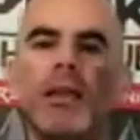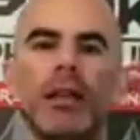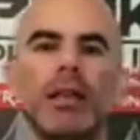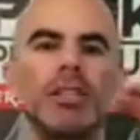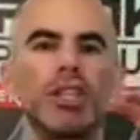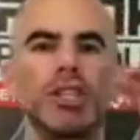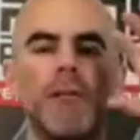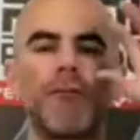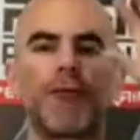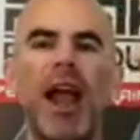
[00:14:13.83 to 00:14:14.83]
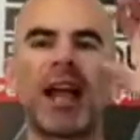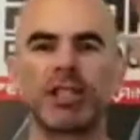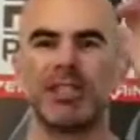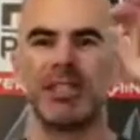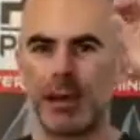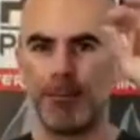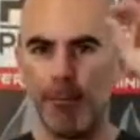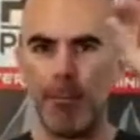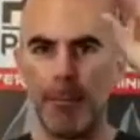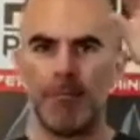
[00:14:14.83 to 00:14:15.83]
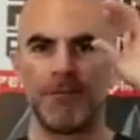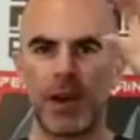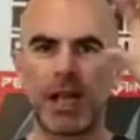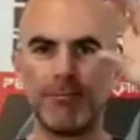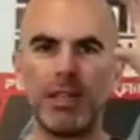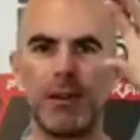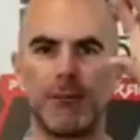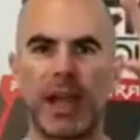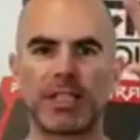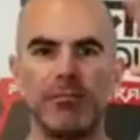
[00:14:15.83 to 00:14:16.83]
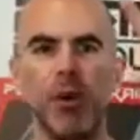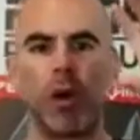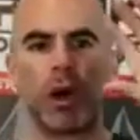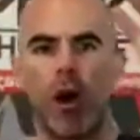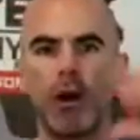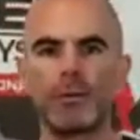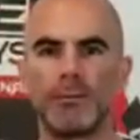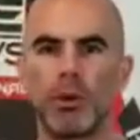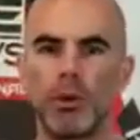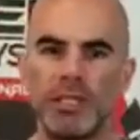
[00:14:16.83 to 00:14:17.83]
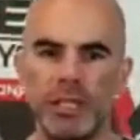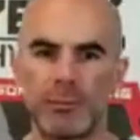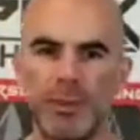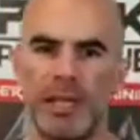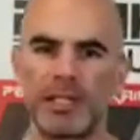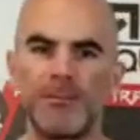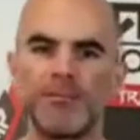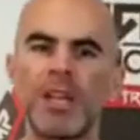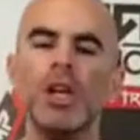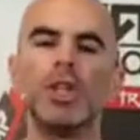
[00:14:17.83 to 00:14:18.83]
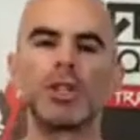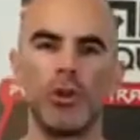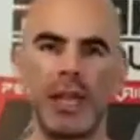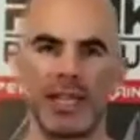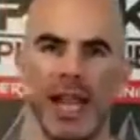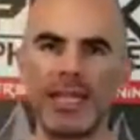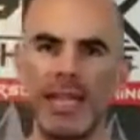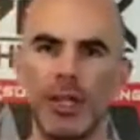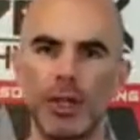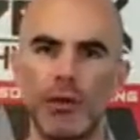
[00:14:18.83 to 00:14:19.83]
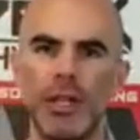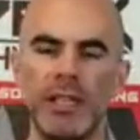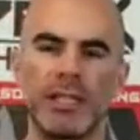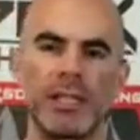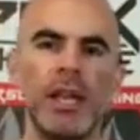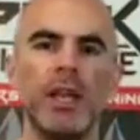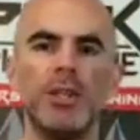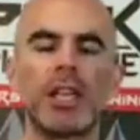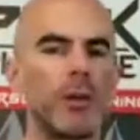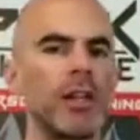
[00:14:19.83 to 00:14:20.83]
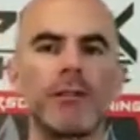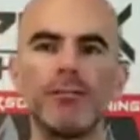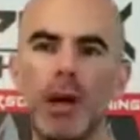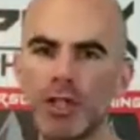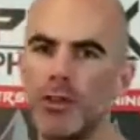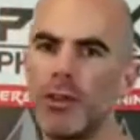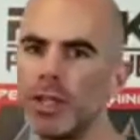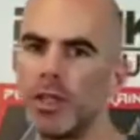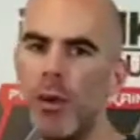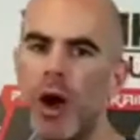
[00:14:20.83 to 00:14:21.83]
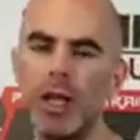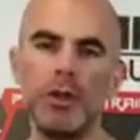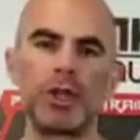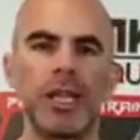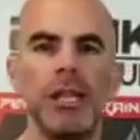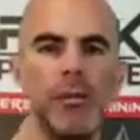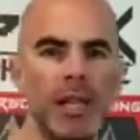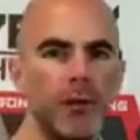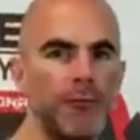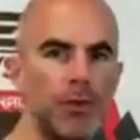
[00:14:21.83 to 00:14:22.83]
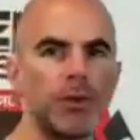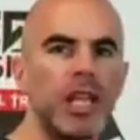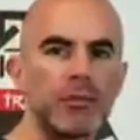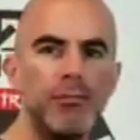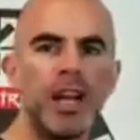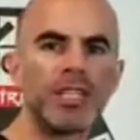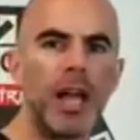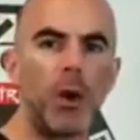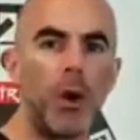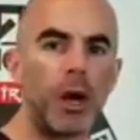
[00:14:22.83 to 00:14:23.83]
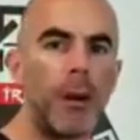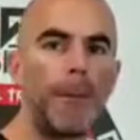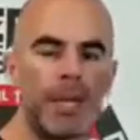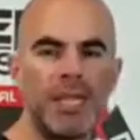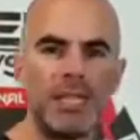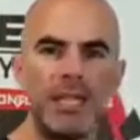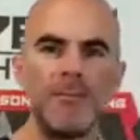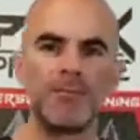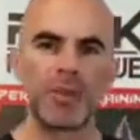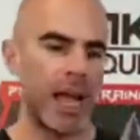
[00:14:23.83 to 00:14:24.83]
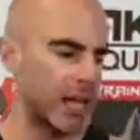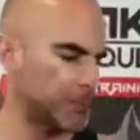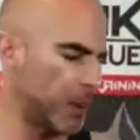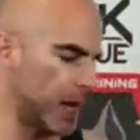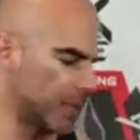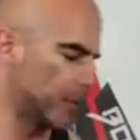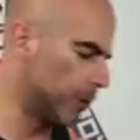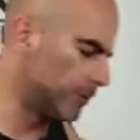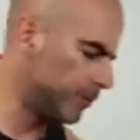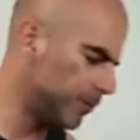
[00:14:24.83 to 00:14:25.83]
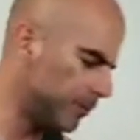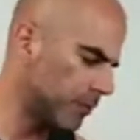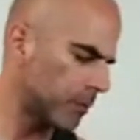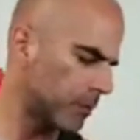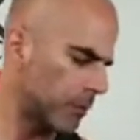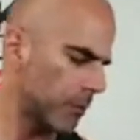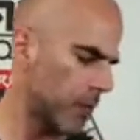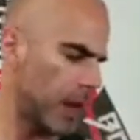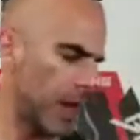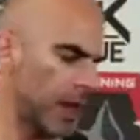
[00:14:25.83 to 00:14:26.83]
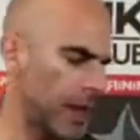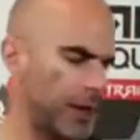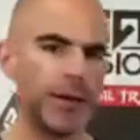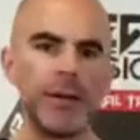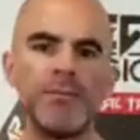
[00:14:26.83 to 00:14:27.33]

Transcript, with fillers: it's just a fraction, like a fucking millifraction more carbs than protein in spinach. So you get the idea on the greens. That's why you can have as much greens as you want. You should eliminate the fruits as much or completely as possible. And